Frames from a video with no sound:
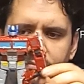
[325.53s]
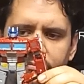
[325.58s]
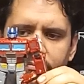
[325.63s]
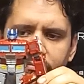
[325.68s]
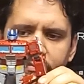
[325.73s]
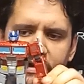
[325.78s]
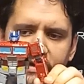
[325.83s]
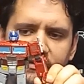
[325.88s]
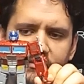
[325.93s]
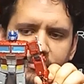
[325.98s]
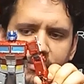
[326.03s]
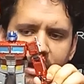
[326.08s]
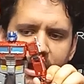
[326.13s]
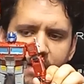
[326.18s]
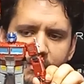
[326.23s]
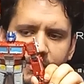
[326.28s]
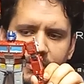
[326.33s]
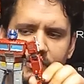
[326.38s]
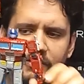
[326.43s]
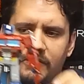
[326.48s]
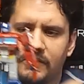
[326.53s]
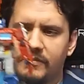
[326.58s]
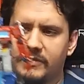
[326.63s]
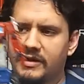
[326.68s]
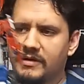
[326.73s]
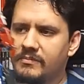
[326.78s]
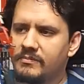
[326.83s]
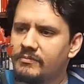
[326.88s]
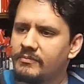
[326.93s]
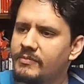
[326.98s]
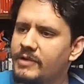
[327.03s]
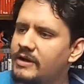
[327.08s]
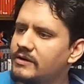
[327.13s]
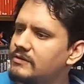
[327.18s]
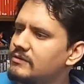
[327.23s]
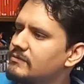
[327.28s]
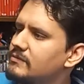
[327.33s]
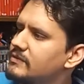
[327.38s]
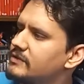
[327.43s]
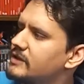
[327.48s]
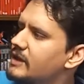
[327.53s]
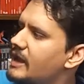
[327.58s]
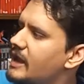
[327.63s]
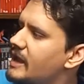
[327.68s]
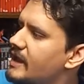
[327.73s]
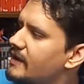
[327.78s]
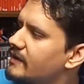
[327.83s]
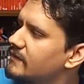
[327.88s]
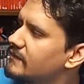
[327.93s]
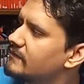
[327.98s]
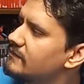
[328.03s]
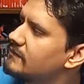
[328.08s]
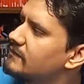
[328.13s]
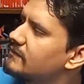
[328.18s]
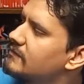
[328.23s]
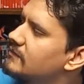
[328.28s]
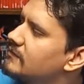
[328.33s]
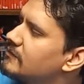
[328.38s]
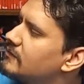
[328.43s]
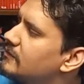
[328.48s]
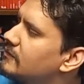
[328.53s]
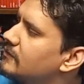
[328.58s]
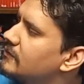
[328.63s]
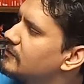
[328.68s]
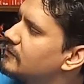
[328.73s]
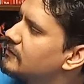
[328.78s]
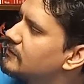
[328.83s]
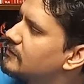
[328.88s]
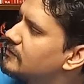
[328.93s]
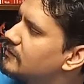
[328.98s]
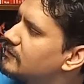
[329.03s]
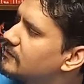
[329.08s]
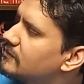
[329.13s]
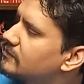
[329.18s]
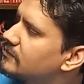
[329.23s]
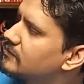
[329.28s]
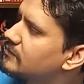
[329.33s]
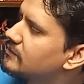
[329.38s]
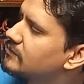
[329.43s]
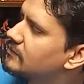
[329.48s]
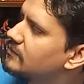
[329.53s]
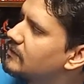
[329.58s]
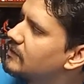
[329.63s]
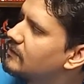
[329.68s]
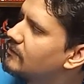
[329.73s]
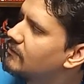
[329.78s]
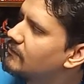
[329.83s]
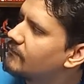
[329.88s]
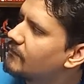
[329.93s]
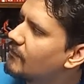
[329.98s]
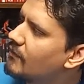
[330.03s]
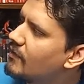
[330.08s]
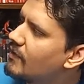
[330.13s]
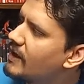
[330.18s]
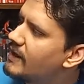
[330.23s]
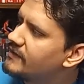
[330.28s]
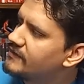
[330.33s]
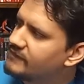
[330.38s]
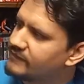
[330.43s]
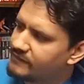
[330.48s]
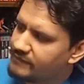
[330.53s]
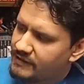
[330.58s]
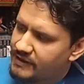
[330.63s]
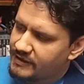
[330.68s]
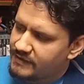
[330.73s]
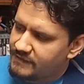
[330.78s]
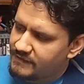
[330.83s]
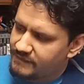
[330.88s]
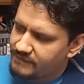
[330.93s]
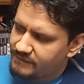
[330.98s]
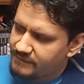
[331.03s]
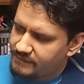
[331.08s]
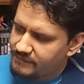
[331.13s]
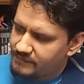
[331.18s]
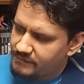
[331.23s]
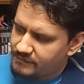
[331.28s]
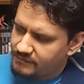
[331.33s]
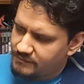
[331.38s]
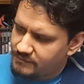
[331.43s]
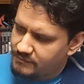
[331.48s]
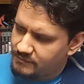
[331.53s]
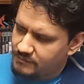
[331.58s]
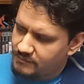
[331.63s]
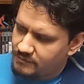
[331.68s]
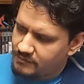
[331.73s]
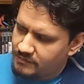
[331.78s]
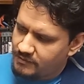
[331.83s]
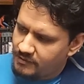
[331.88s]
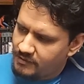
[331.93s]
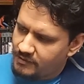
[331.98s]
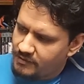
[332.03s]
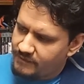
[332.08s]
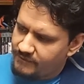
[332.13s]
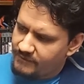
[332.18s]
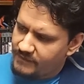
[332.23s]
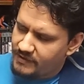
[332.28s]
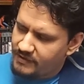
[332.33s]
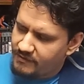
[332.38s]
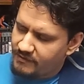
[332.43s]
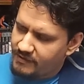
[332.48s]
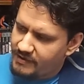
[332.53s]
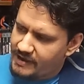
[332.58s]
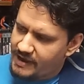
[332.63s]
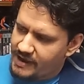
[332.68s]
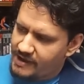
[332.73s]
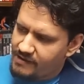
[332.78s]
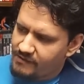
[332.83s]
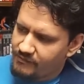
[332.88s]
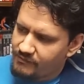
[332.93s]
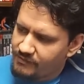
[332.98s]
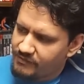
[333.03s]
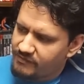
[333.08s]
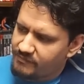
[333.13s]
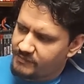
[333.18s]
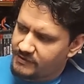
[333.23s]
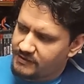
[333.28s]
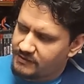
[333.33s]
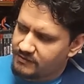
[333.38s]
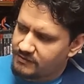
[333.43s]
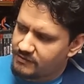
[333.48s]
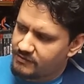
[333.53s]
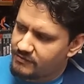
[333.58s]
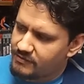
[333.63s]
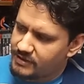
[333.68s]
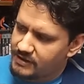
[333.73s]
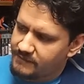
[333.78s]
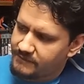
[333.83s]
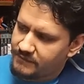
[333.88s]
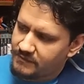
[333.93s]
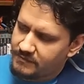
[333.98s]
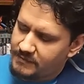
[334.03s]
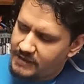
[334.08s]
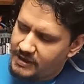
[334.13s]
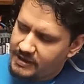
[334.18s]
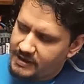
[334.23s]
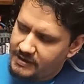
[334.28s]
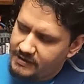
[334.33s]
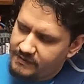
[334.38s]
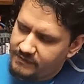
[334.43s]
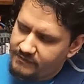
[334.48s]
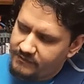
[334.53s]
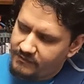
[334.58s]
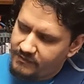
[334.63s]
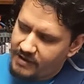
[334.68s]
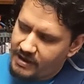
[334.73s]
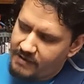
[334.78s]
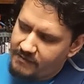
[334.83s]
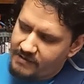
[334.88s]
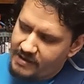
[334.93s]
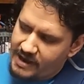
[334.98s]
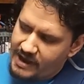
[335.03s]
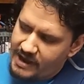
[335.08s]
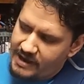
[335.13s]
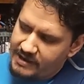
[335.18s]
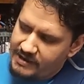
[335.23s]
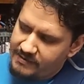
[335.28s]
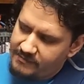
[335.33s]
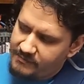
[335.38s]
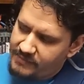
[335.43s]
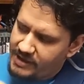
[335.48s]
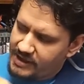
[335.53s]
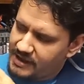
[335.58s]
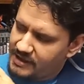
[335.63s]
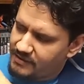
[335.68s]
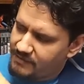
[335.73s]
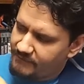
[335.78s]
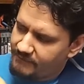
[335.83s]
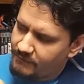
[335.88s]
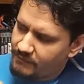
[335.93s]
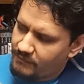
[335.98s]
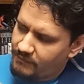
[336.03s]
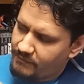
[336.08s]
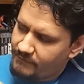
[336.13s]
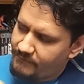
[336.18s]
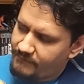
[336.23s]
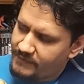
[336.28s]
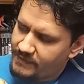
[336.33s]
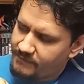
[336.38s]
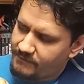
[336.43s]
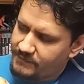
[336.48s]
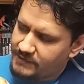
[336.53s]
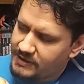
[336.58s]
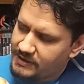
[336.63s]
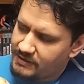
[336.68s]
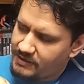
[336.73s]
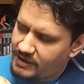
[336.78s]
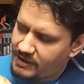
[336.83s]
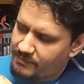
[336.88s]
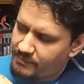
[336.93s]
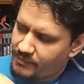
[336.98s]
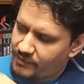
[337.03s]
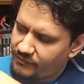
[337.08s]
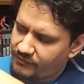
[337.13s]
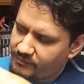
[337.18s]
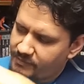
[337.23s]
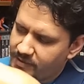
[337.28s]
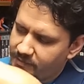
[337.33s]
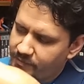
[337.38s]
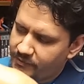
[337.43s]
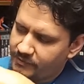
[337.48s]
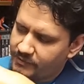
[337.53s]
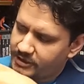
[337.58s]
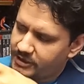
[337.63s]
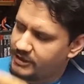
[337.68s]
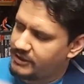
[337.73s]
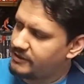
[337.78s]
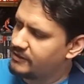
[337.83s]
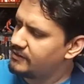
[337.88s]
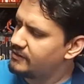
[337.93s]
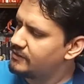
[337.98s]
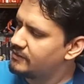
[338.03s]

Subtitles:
makes Prime a little bit better with the axe. And overall, I just like this figure, and I only spent $30 for mine, so I didn't pay the full $50 like most people did,